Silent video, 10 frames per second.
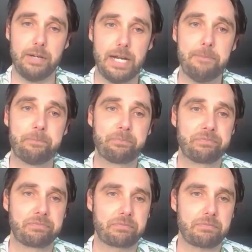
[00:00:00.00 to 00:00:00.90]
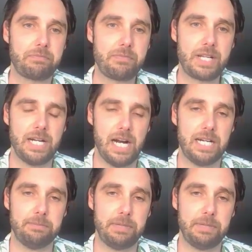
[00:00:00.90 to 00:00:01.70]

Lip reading: right?